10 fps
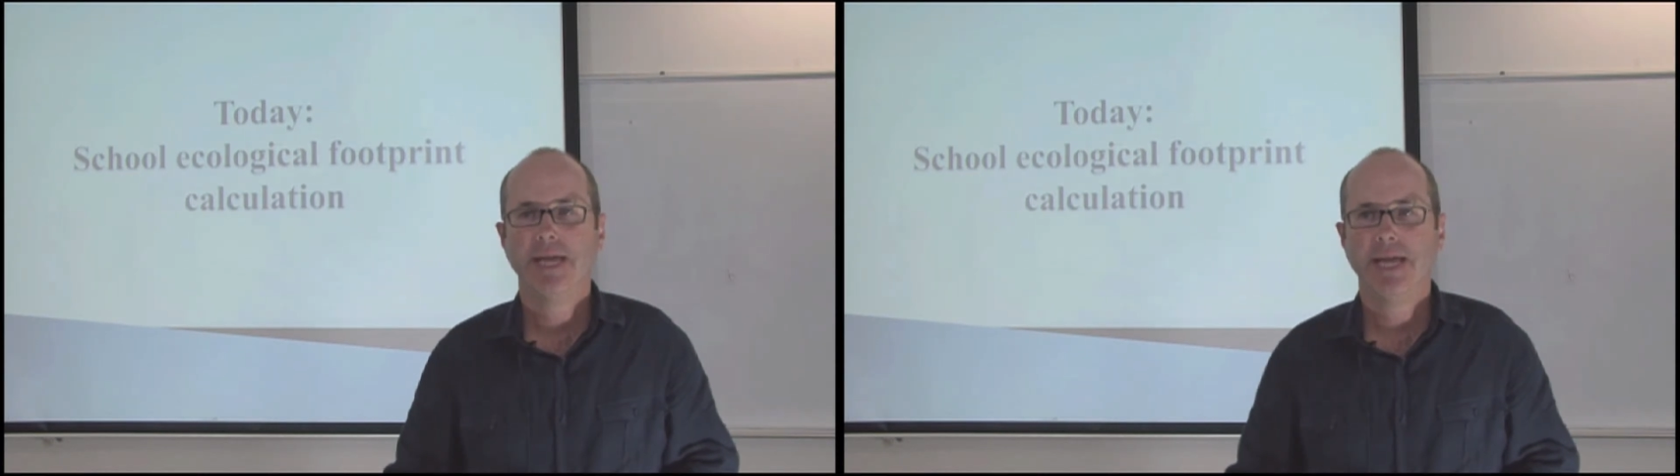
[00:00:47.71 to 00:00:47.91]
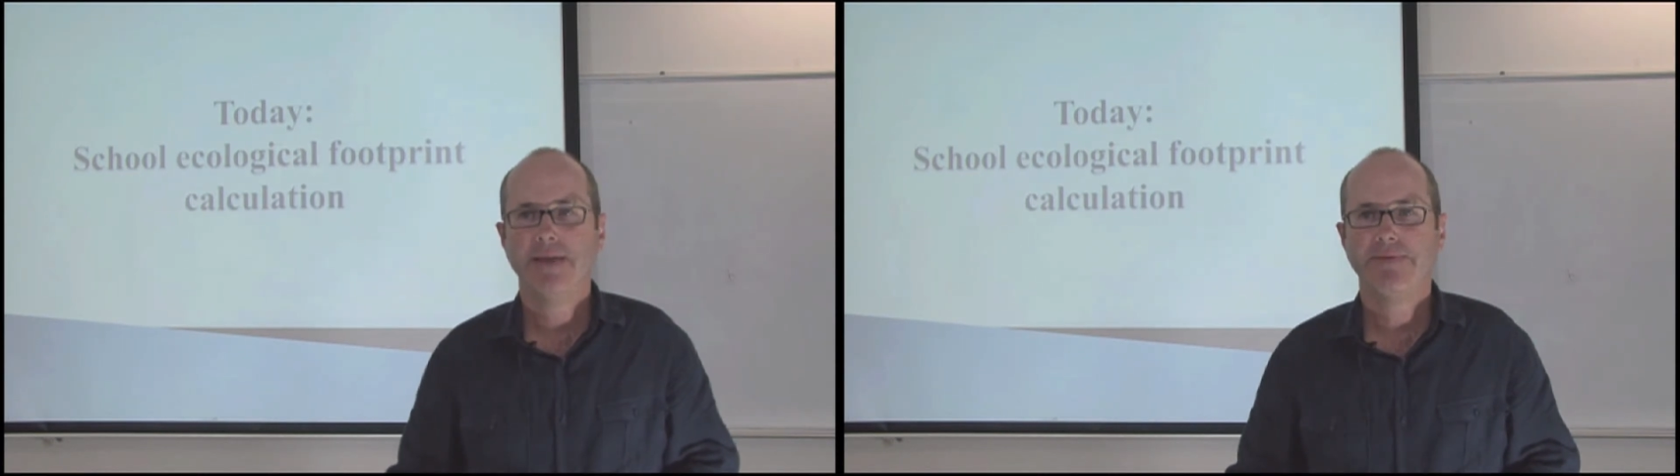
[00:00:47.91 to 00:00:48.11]

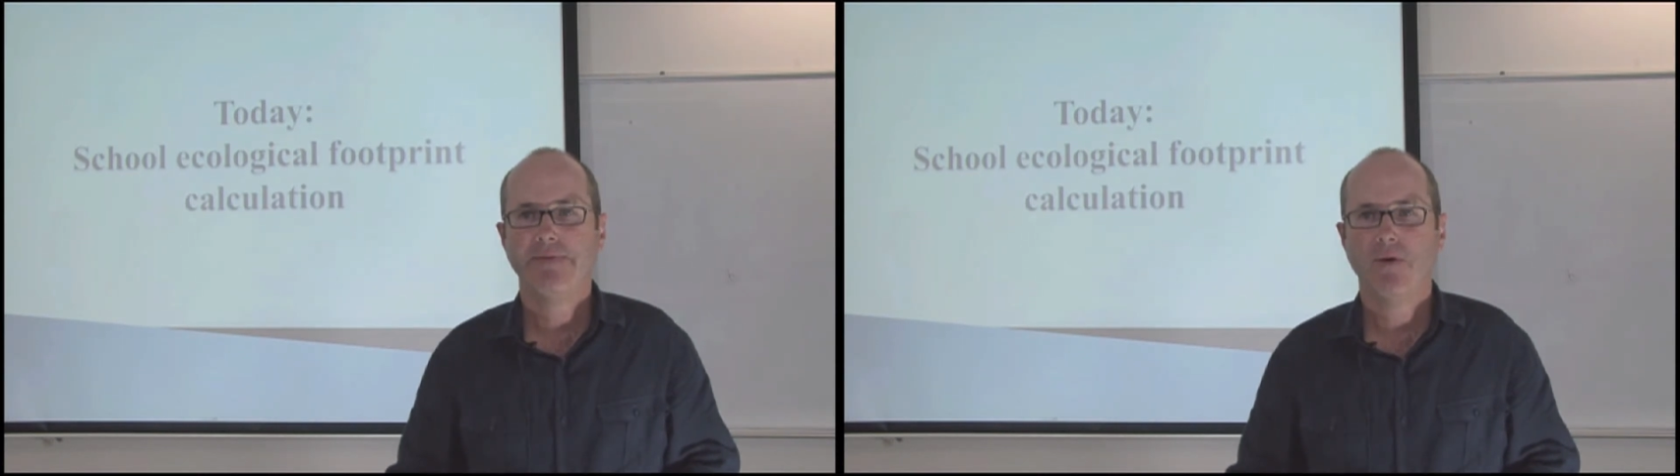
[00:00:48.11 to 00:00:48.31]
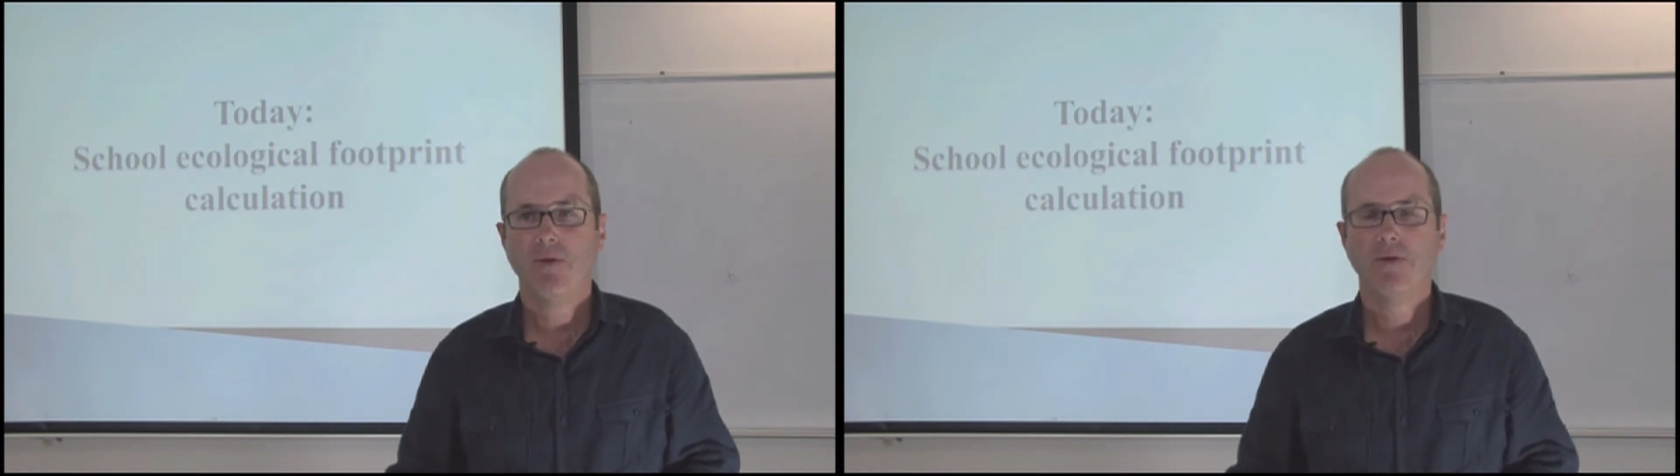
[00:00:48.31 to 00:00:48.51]
if
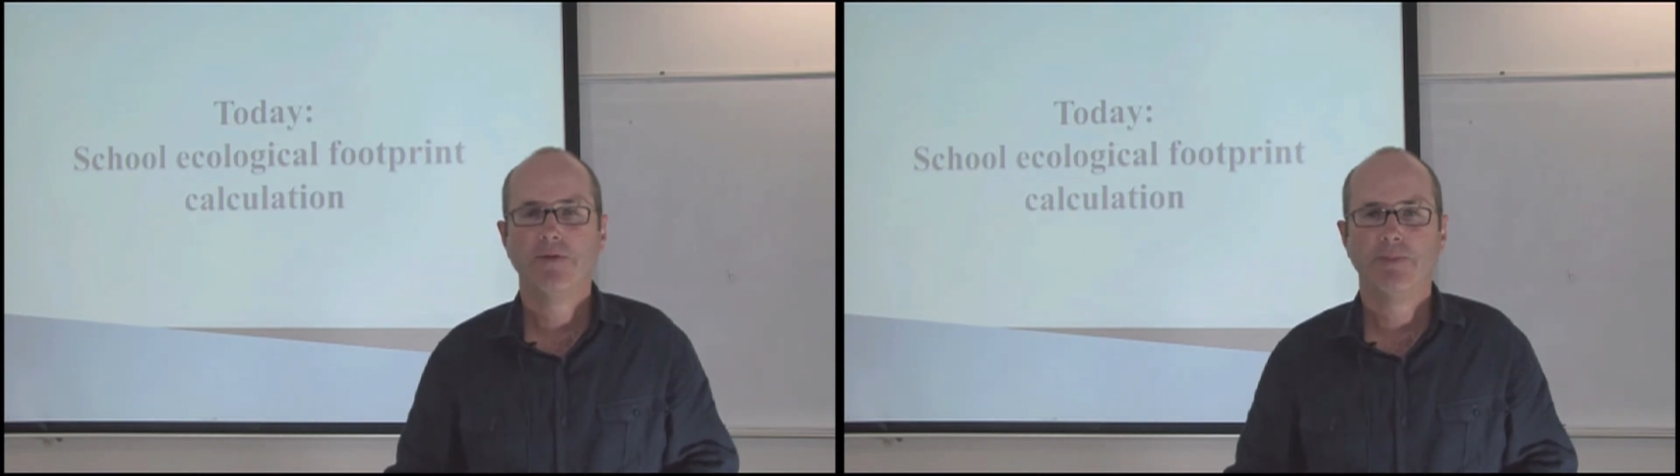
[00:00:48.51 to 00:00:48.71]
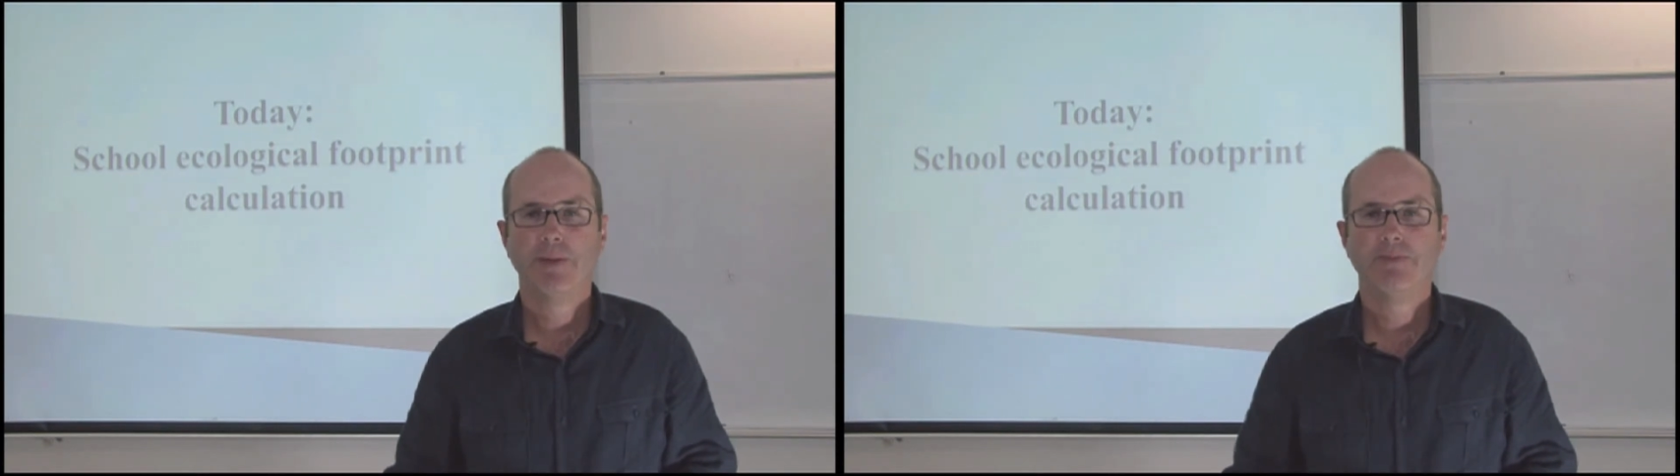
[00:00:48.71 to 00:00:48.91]
all of
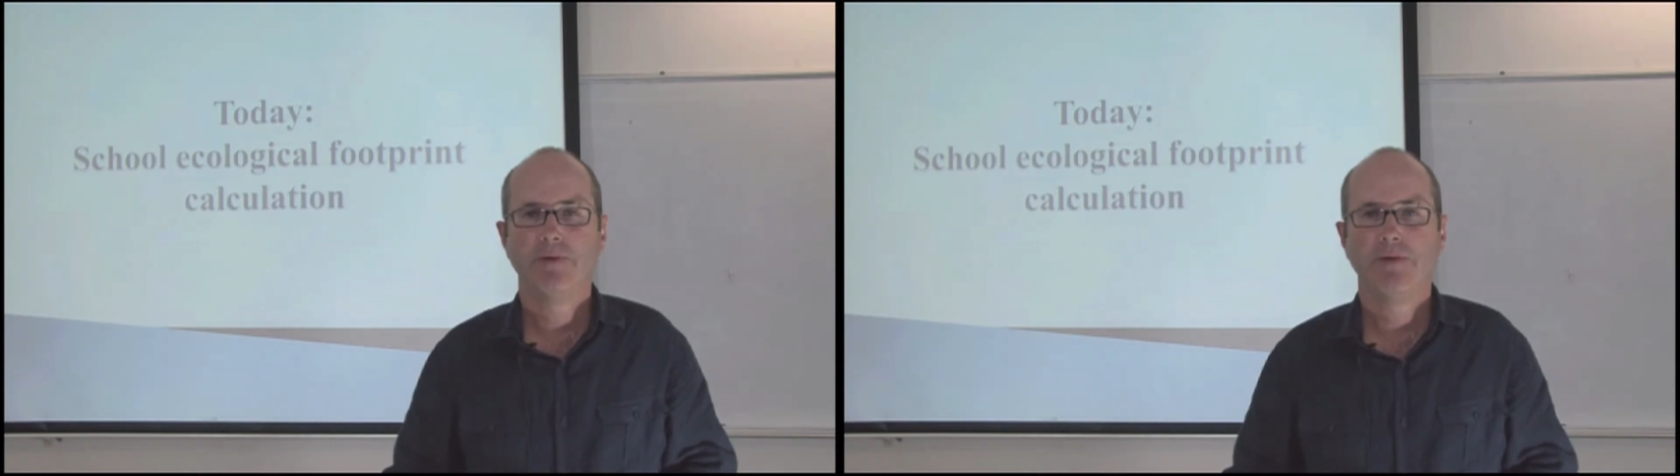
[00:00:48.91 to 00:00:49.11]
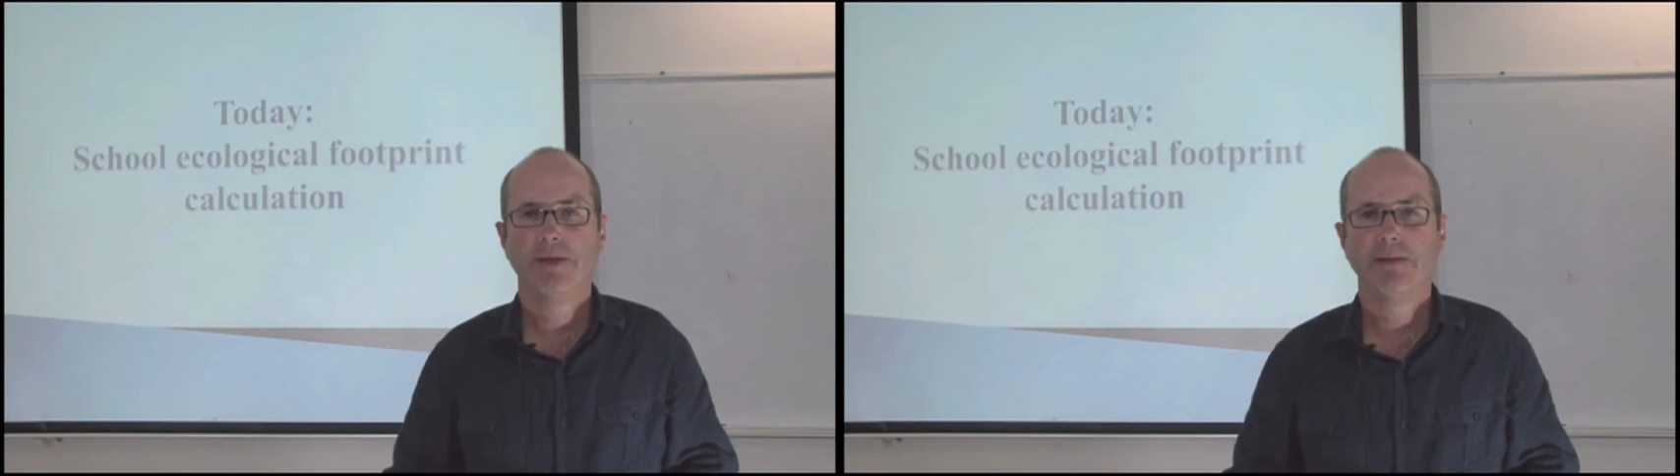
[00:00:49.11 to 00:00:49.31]
the
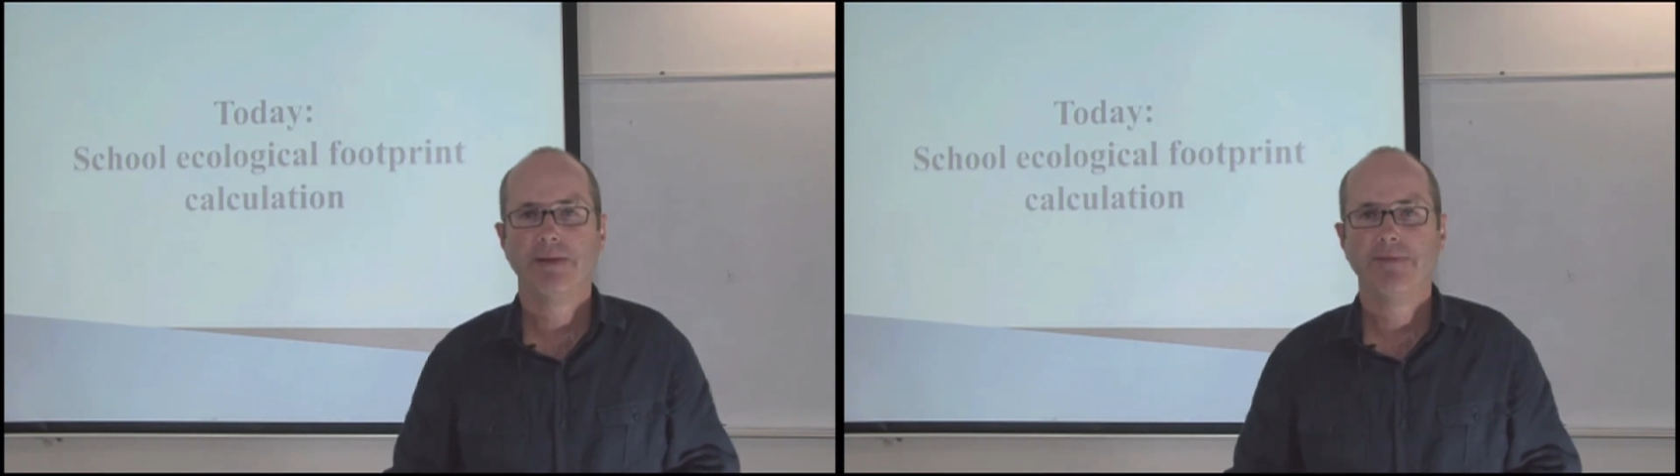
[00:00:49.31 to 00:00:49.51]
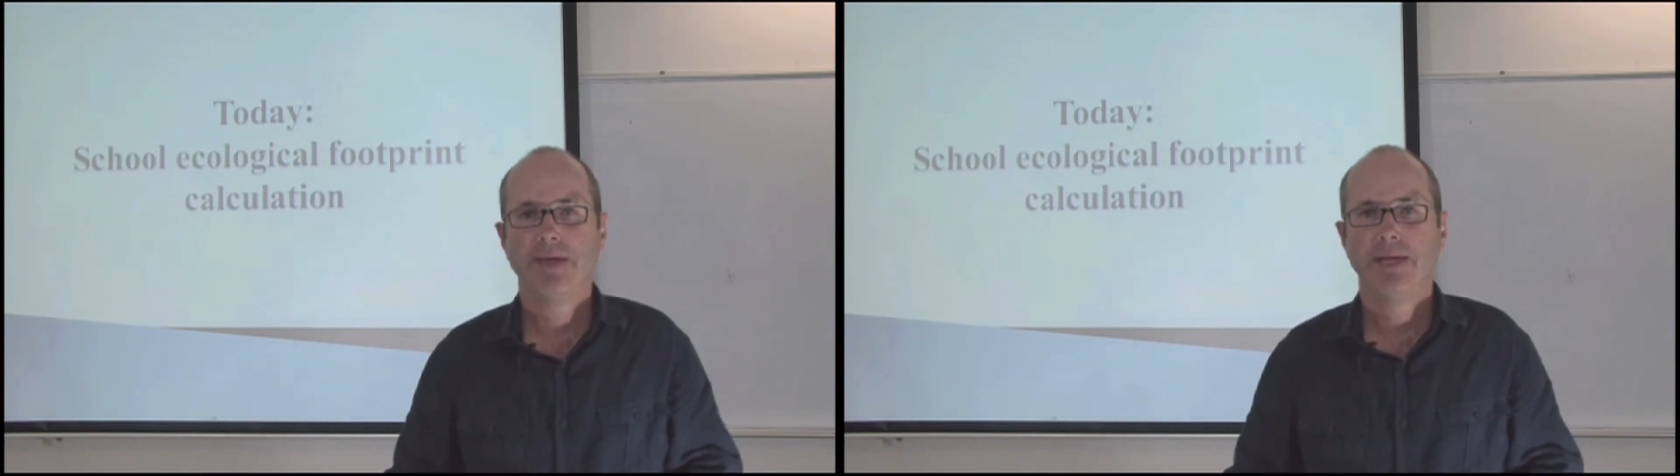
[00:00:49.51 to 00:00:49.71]
people
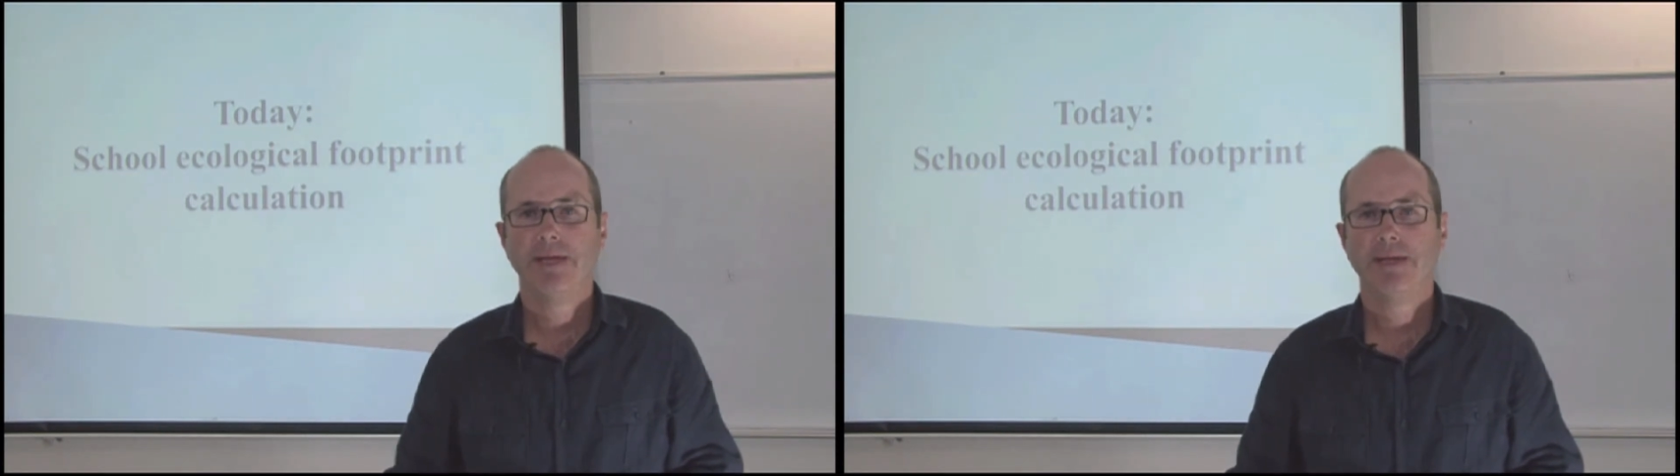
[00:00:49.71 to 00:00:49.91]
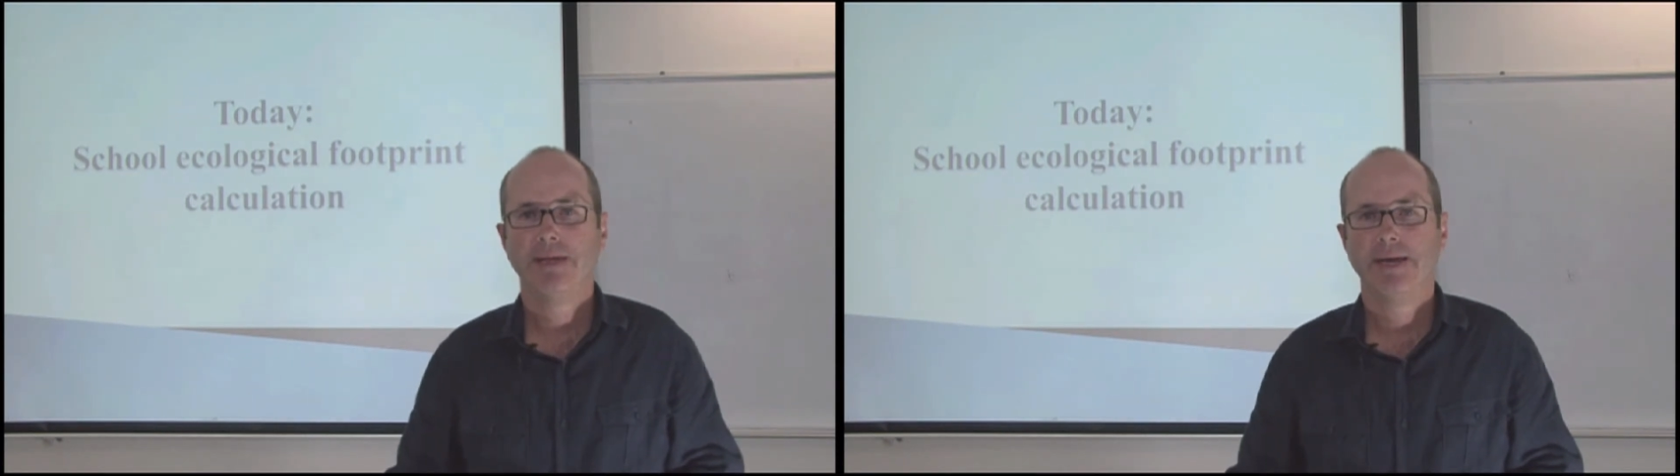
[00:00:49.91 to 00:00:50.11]
living
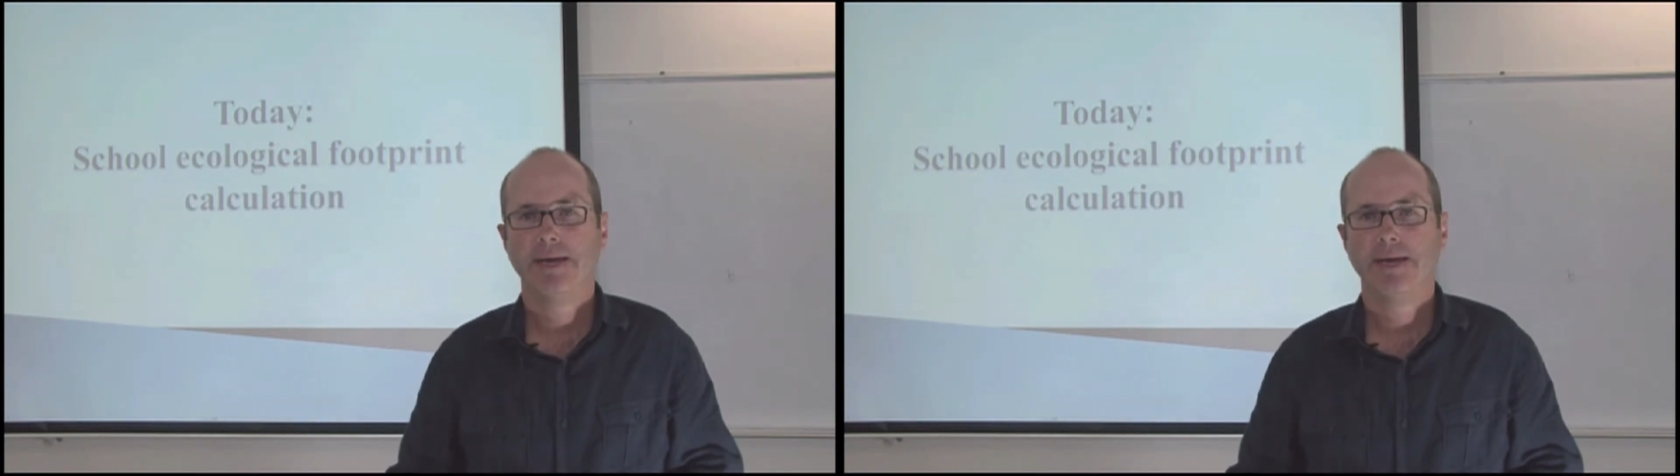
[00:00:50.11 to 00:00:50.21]
in